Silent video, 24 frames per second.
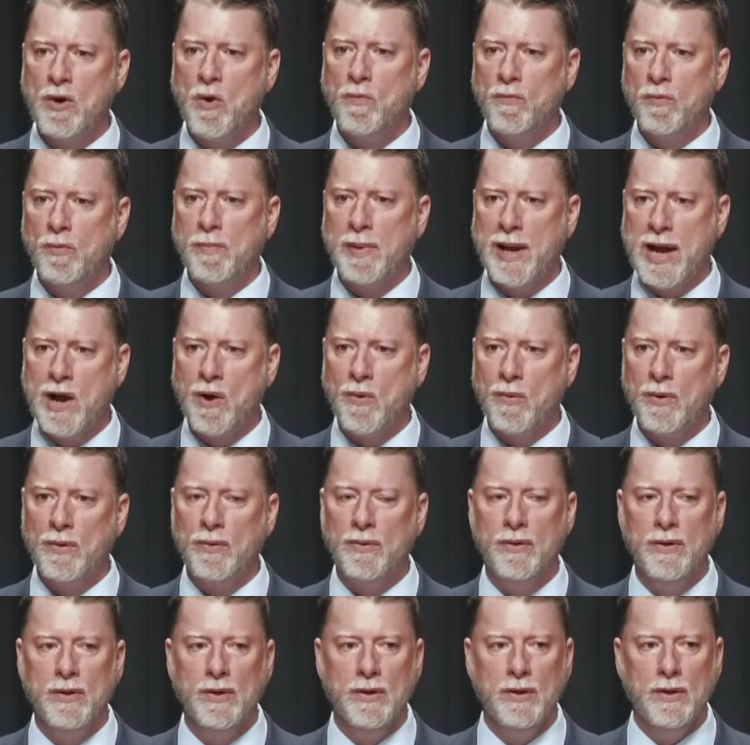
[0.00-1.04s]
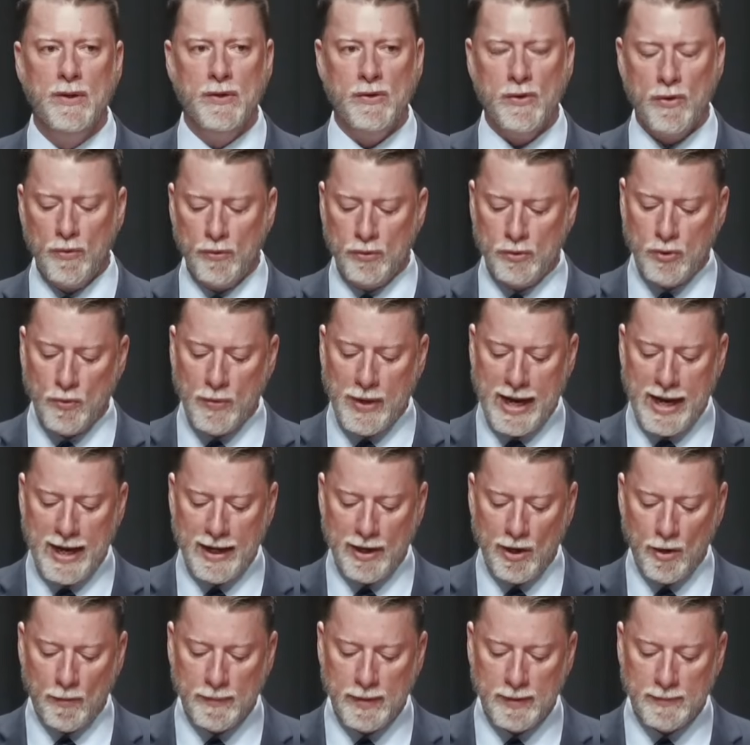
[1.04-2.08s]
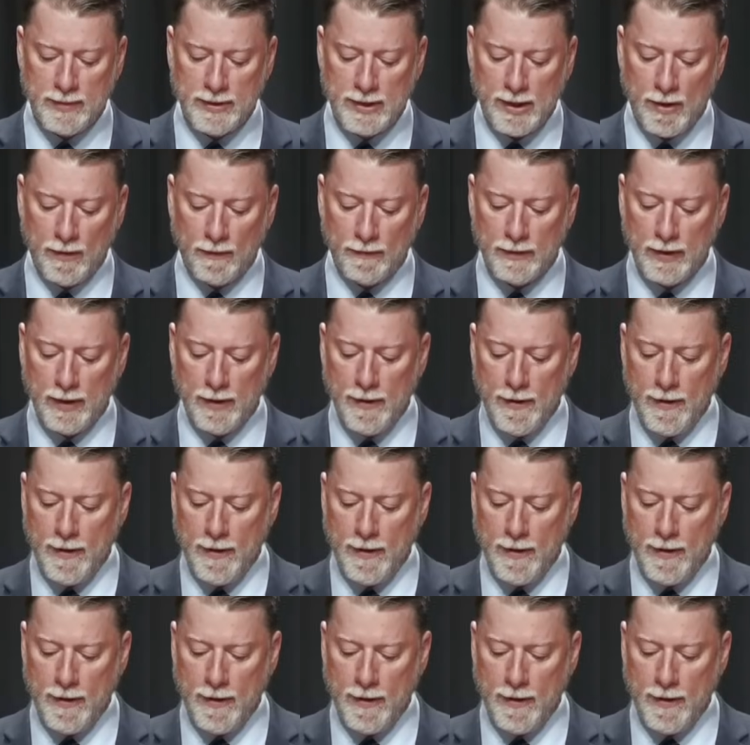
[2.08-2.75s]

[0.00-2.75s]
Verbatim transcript: overpower those who can't help themselves.